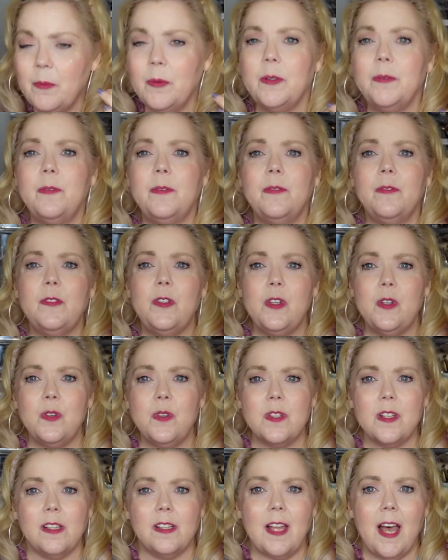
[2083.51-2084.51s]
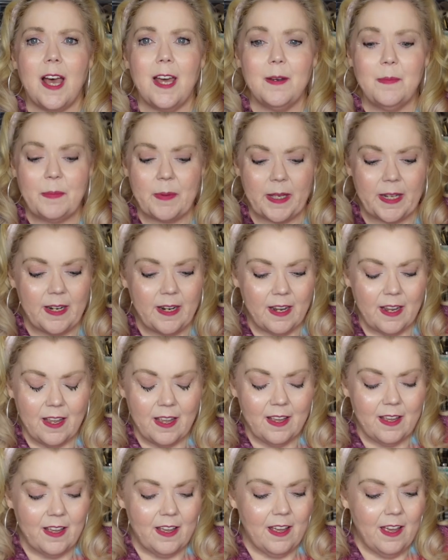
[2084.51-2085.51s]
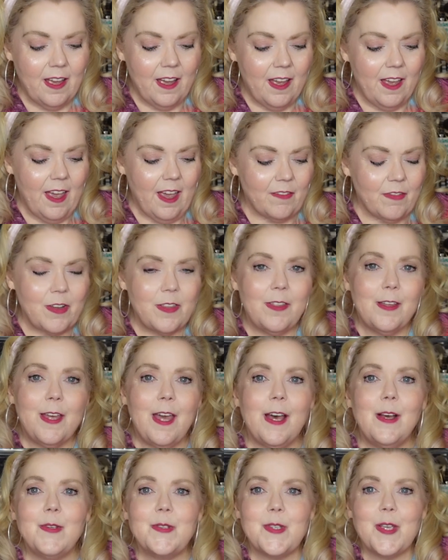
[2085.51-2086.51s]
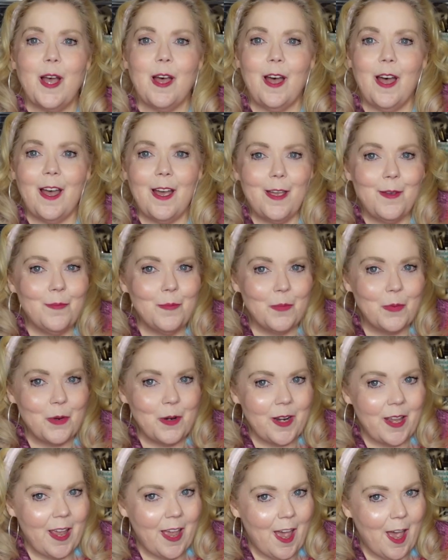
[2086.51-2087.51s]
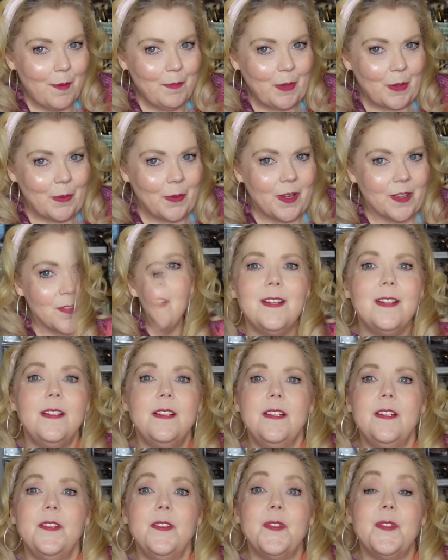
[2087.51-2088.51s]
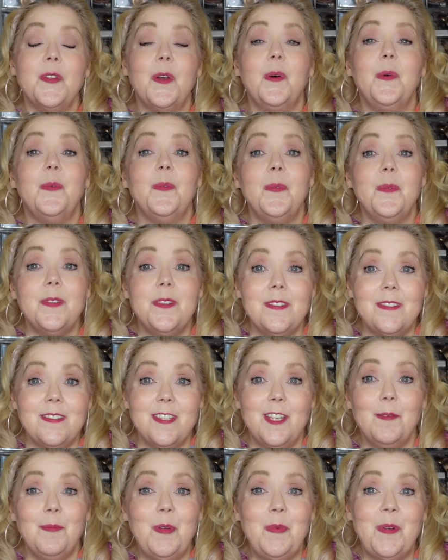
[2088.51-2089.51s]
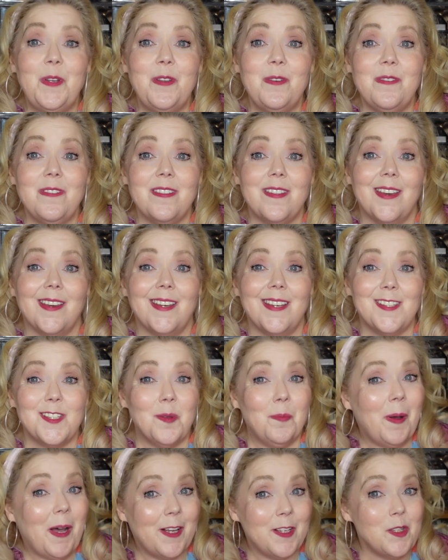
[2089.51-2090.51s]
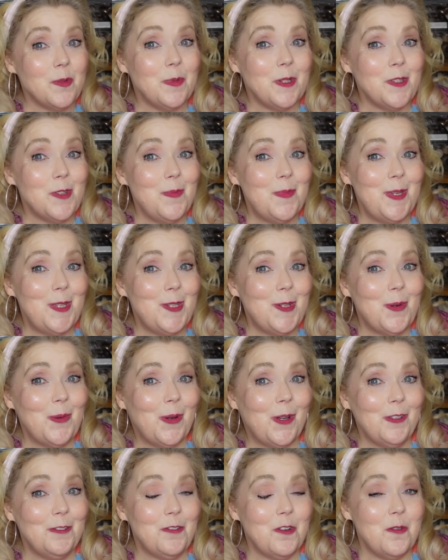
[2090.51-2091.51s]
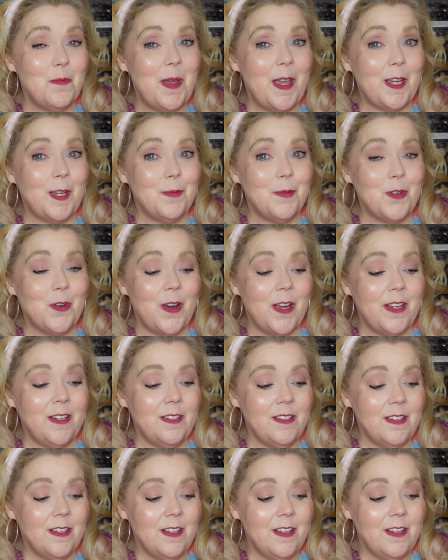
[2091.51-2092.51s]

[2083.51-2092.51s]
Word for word: will use a lot, but everything else I'm pretty happy with. So tell me what you think. Is it possible to be too old for a makeup trend?